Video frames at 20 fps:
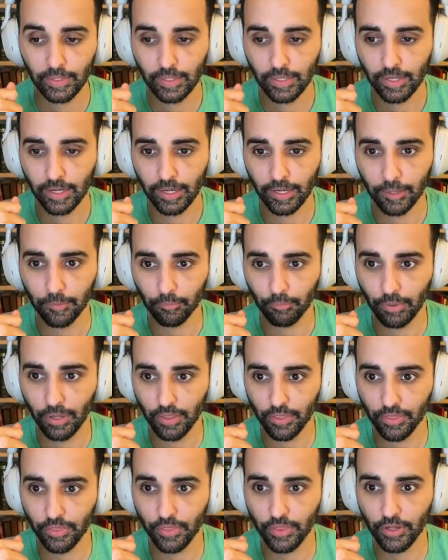
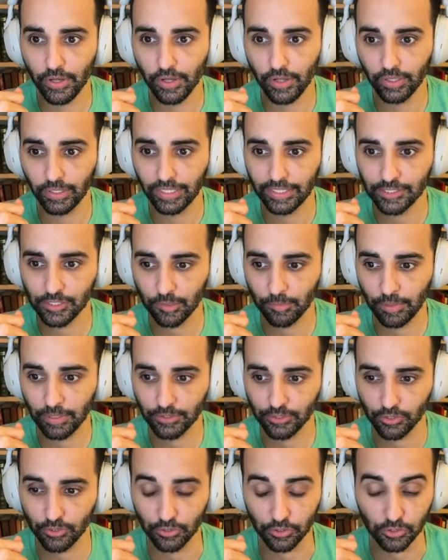But the legendary
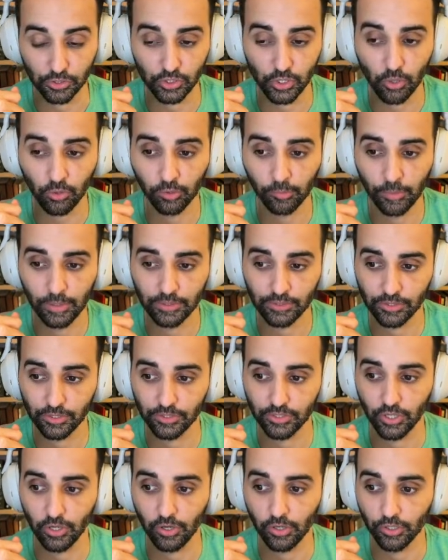monsters or solo
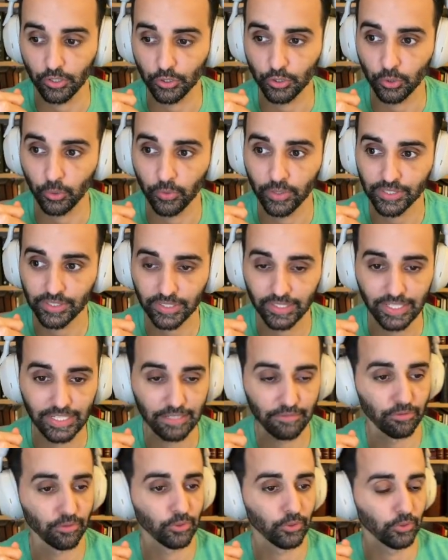monsters are notoriously
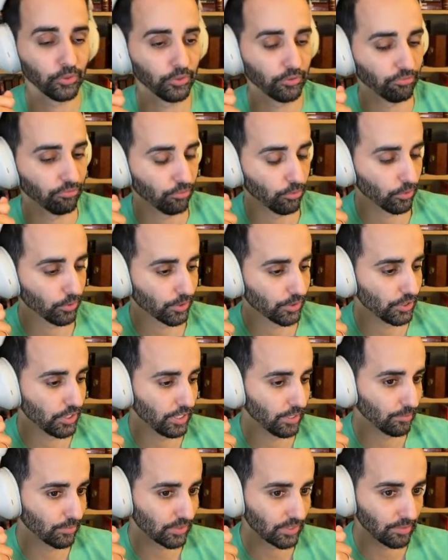difficult for
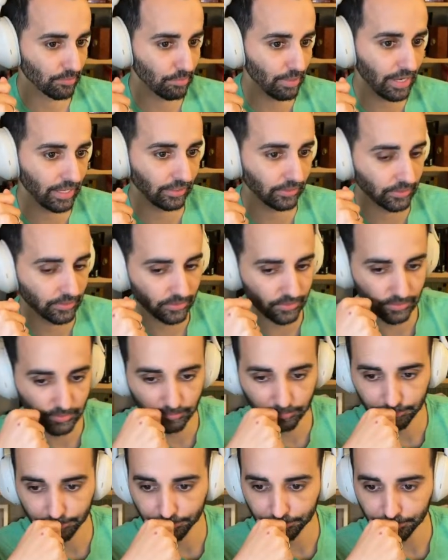GMs to balance
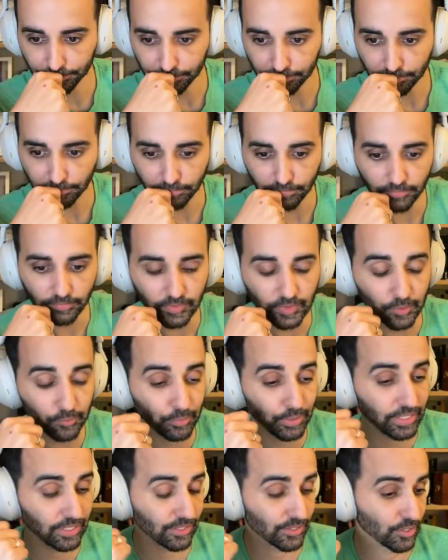
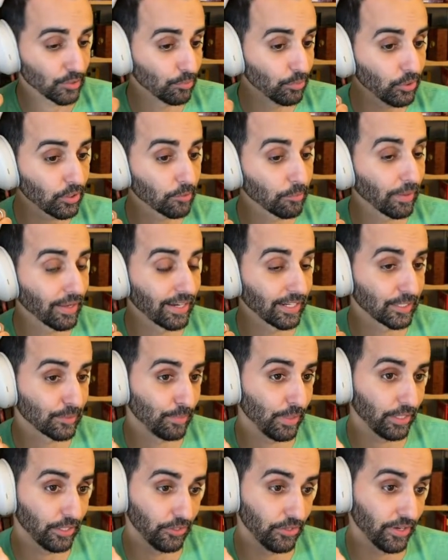because the book might
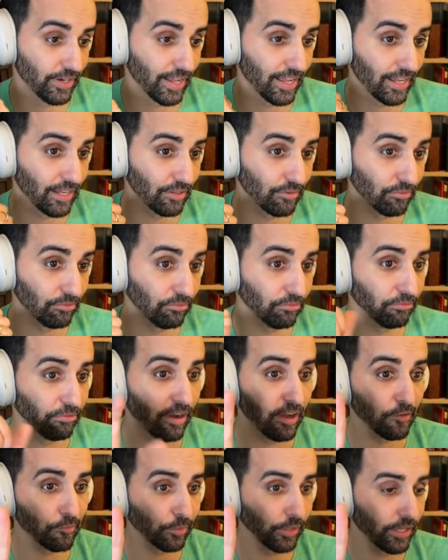expect you to have
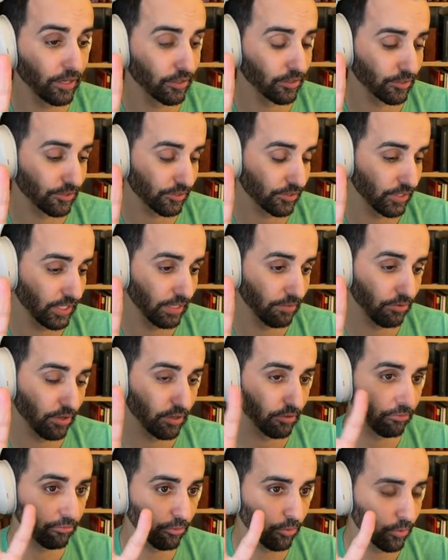5 players. And if
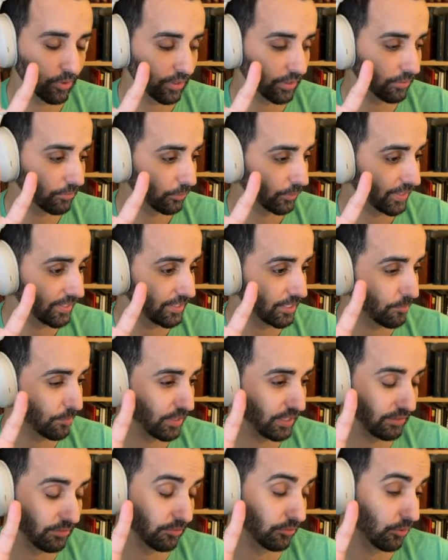you have 4, well, he's going to
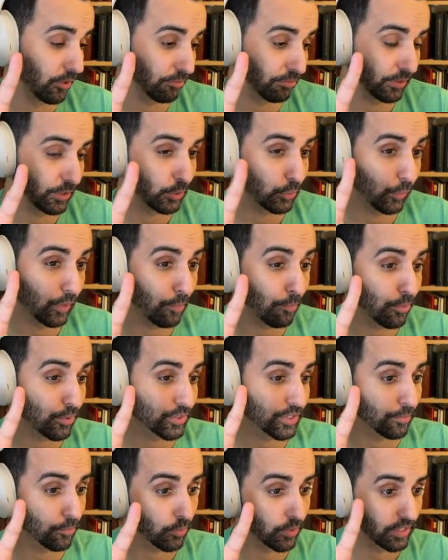be roughly
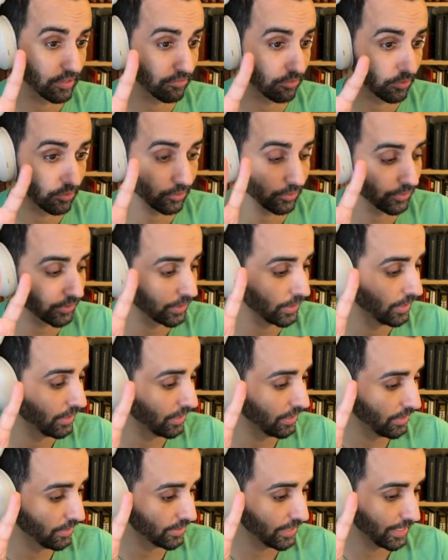20% more difficult
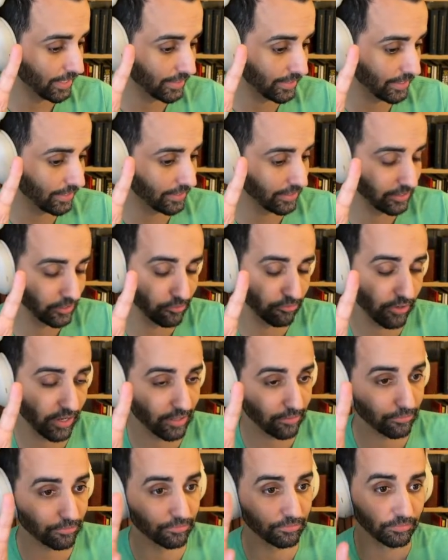than intended. And if you
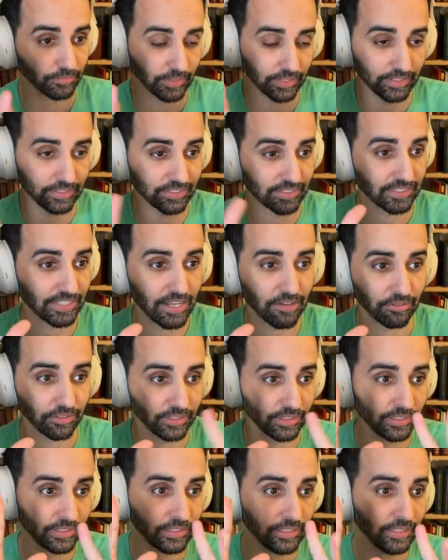have like
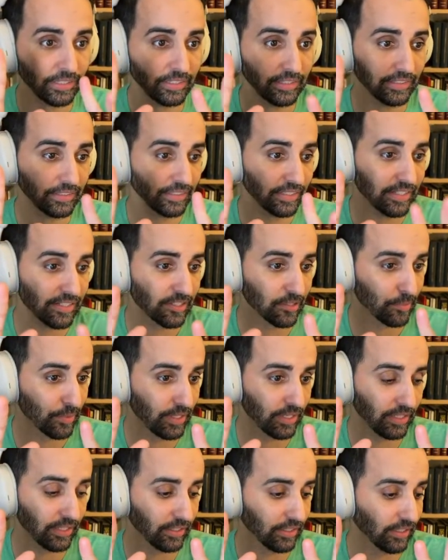7, he's going to
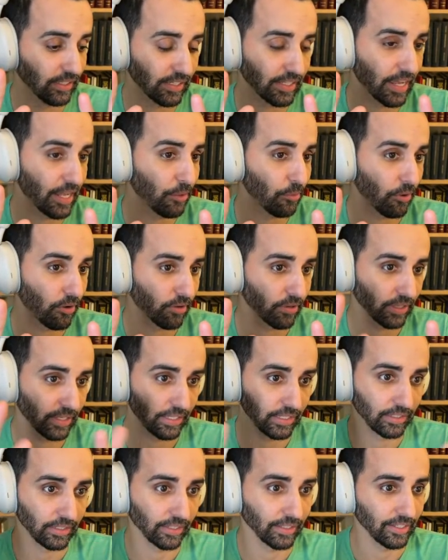be a cakewalk
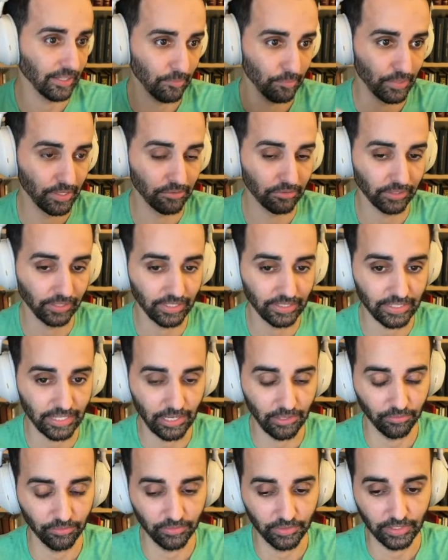and like a bit of a
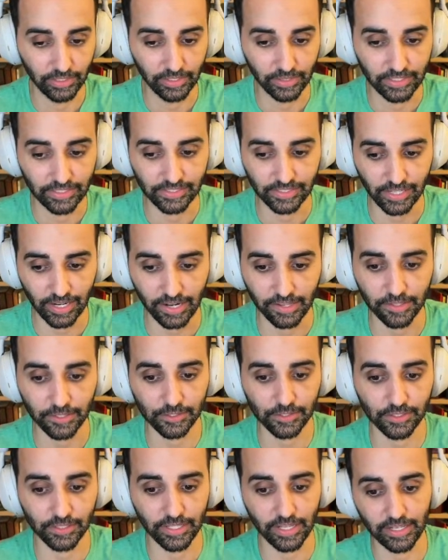letdown. This guy
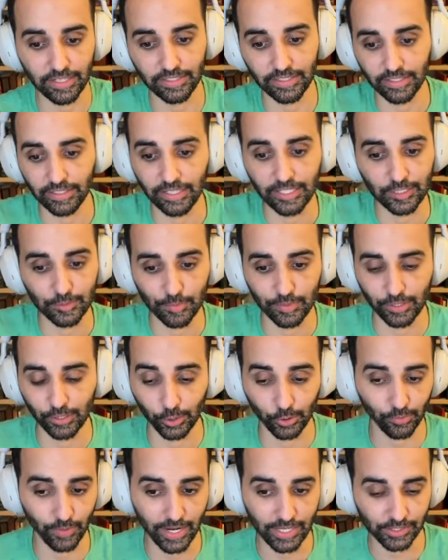that has been
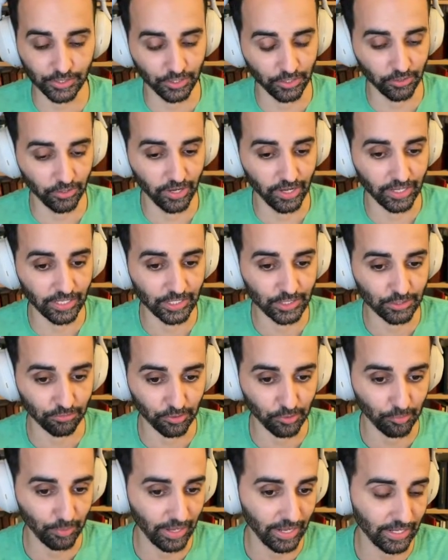harassing you guys
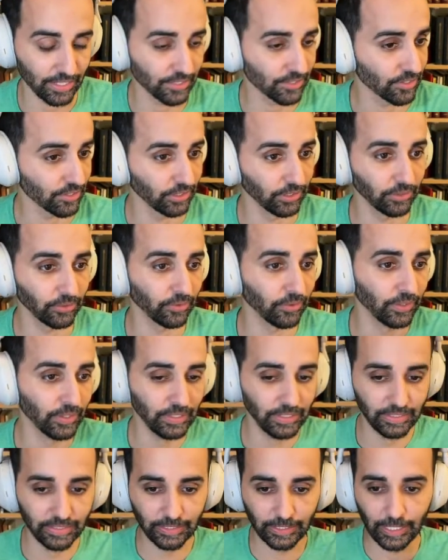for the past,
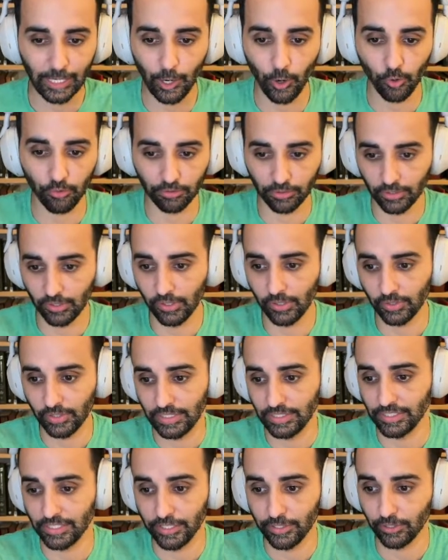however long,
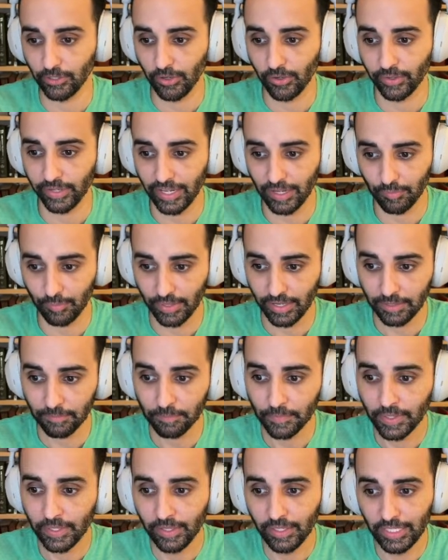this year-long
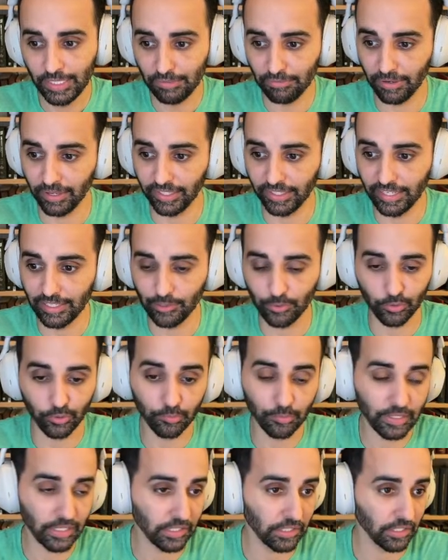campaign, you finally get to
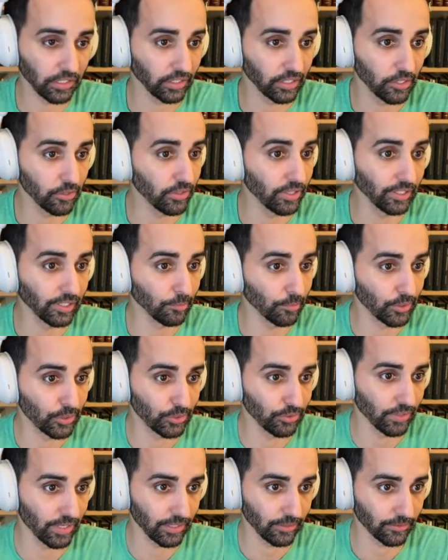him and you kill him in
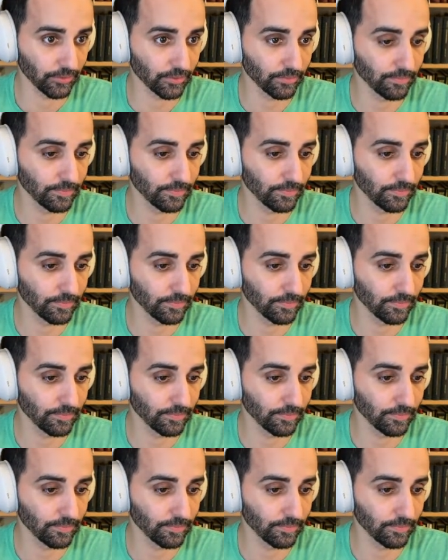2 rounds.